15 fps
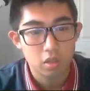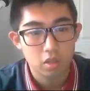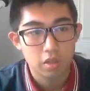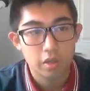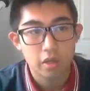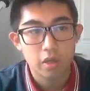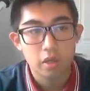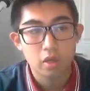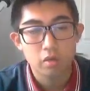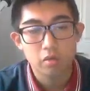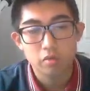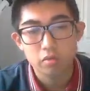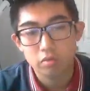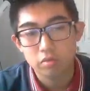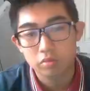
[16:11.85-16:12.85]
And now,
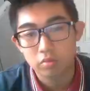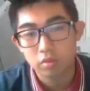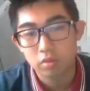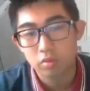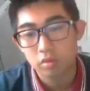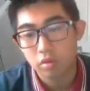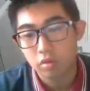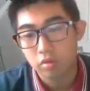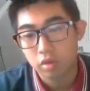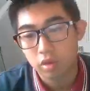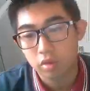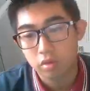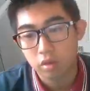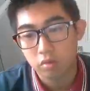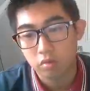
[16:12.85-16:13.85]
although I
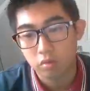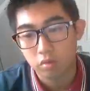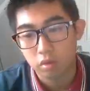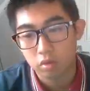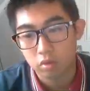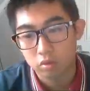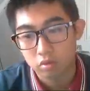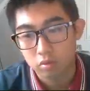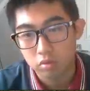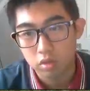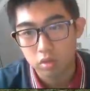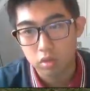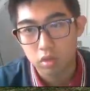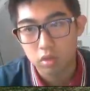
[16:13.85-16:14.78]
don't think we will lose,